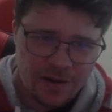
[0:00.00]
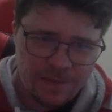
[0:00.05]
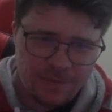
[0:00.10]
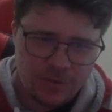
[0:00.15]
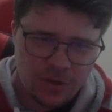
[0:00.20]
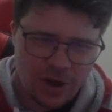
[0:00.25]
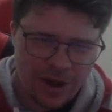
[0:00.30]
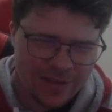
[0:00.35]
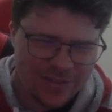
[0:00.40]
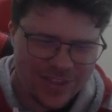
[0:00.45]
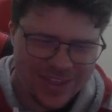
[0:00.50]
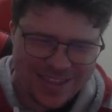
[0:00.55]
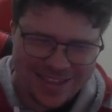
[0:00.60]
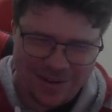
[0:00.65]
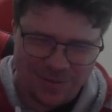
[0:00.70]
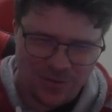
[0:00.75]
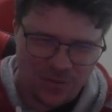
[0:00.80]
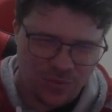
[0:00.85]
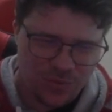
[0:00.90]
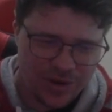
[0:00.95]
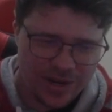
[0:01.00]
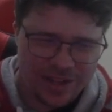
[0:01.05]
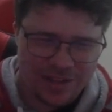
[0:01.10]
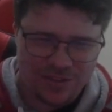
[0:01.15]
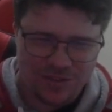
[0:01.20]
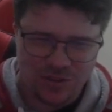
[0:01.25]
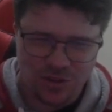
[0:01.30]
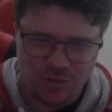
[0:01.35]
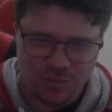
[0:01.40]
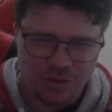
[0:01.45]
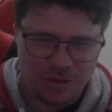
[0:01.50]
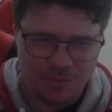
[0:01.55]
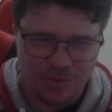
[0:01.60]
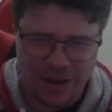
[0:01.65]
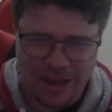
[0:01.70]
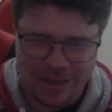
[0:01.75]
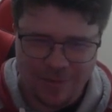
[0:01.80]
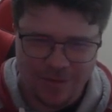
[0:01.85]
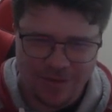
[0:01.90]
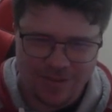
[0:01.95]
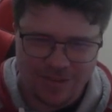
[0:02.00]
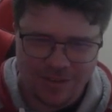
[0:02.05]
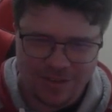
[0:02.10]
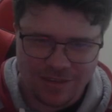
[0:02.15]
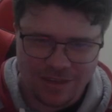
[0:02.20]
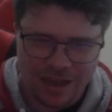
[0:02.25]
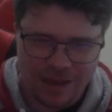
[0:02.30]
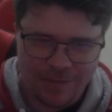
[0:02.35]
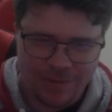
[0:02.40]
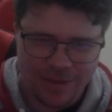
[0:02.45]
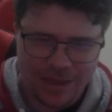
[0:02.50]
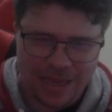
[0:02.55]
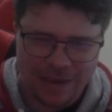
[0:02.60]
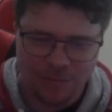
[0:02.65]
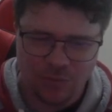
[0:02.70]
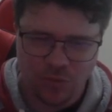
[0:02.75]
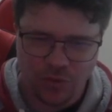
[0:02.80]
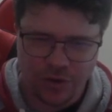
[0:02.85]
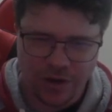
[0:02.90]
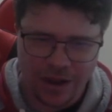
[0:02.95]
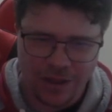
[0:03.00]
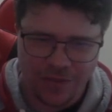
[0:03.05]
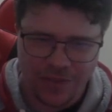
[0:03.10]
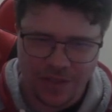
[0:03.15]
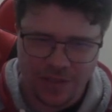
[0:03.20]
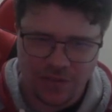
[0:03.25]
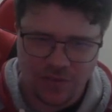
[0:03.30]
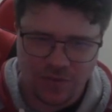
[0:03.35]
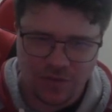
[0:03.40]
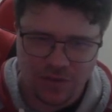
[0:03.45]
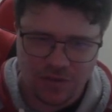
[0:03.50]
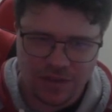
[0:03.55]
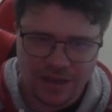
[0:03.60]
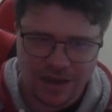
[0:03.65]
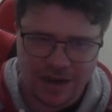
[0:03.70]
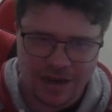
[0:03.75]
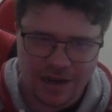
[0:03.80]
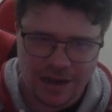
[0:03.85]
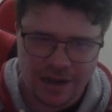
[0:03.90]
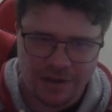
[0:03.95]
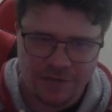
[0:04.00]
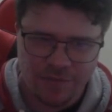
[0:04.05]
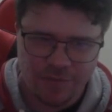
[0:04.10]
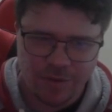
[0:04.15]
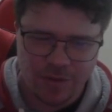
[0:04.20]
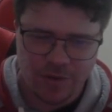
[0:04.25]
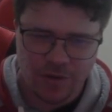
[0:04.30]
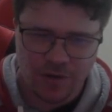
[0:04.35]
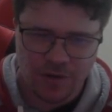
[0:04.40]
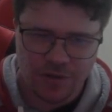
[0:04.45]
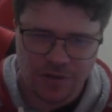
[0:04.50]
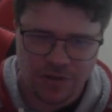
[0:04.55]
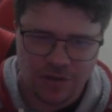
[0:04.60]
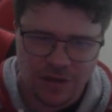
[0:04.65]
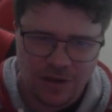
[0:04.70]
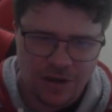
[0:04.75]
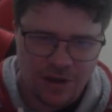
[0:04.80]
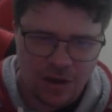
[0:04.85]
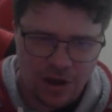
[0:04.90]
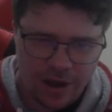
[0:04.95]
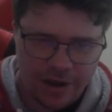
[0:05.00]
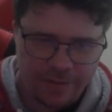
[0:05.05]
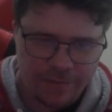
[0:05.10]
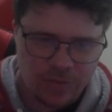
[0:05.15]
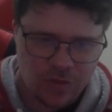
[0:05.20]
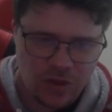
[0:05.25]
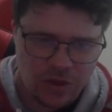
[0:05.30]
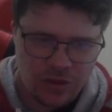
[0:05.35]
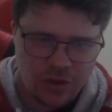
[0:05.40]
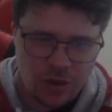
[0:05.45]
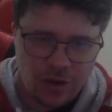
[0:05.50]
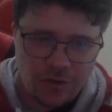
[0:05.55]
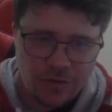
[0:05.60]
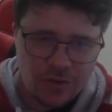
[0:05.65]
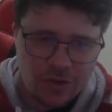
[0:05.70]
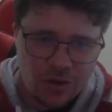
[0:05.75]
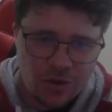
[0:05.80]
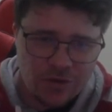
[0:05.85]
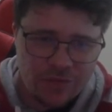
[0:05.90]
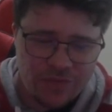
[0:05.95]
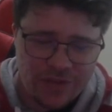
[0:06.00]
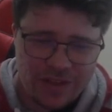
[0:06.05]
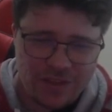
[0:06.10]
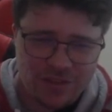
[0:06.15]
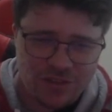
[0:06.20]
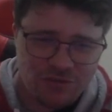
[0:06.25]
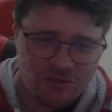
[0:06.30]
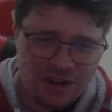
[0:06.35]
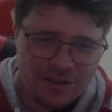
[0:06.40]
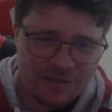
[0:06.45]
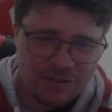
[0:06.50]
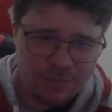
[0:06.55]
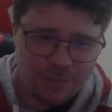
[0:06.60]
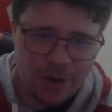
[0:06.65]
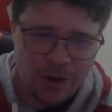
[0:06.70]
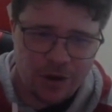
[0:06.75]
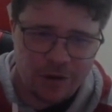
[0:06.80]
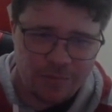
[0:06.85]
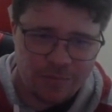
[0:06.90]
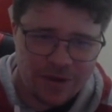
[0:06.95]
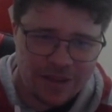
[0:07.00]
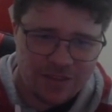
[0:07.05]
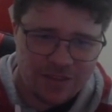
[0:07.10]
I think that was really stupid to play him as the sub. He brought nothing to the second half because... no offense to Travis Boak, but he's